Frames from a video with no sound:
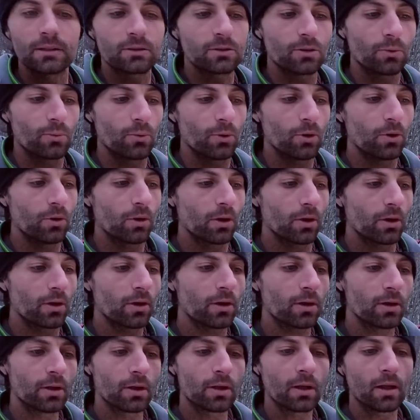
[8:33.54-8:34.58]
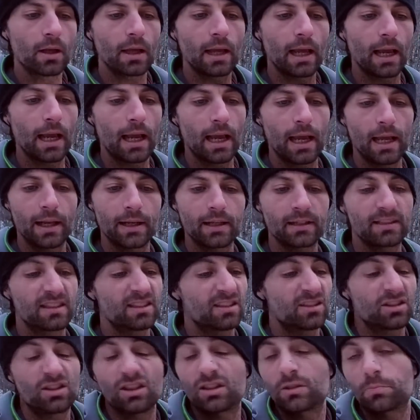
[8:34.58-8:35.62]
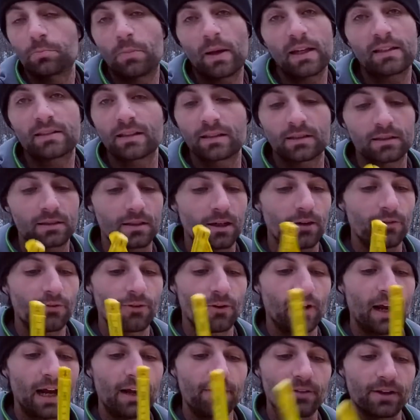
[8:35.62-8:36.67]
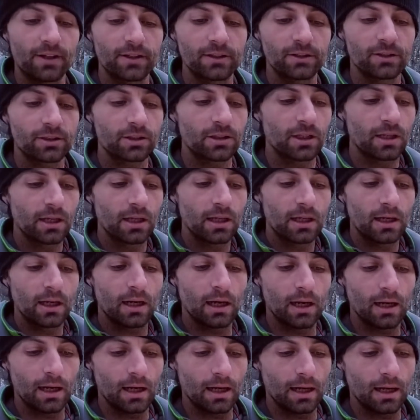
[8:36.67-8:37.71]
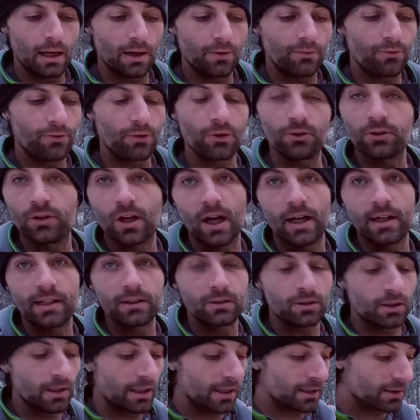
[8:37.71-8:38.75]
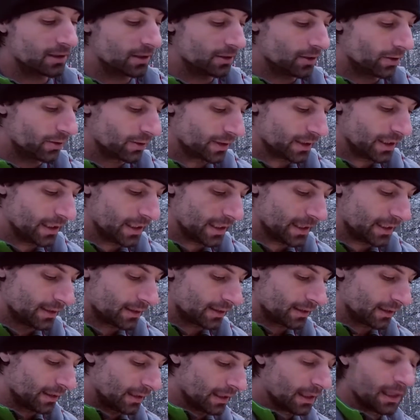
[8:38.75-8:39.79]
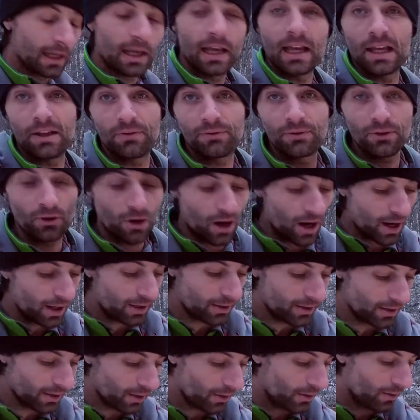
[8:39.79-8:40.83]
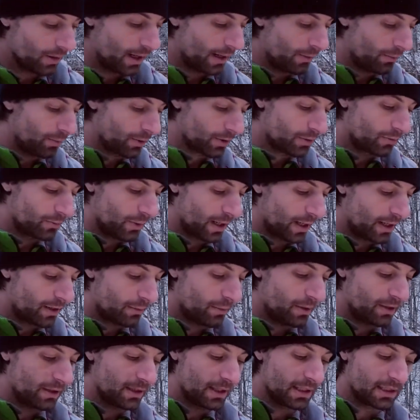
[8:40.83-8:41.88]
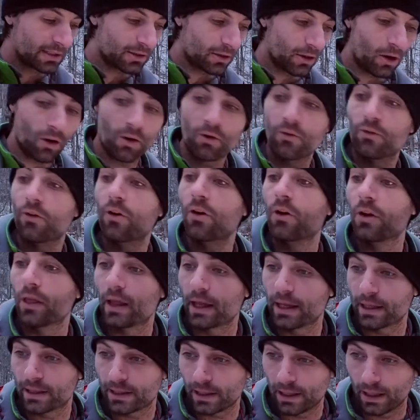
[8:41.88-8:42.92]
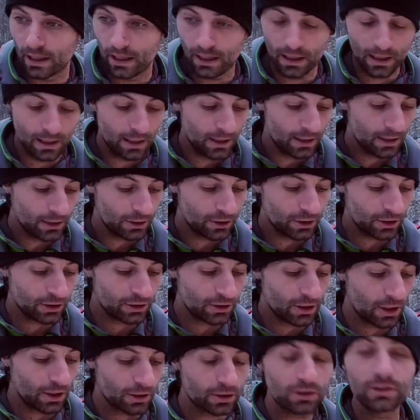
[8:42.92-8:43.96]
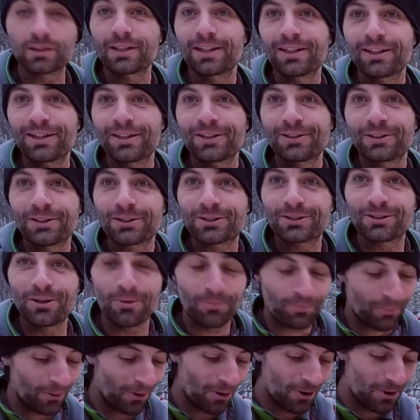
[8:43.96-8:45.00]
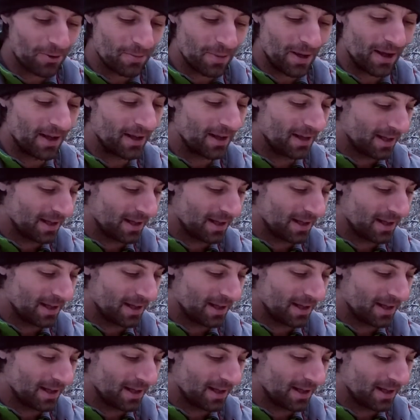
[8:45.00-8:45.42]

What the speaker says: it's a ruler, and this is just basic stuff for Avalanche. If you're not into this, you don't need it. If you are though, I would recommend this over like just the probe.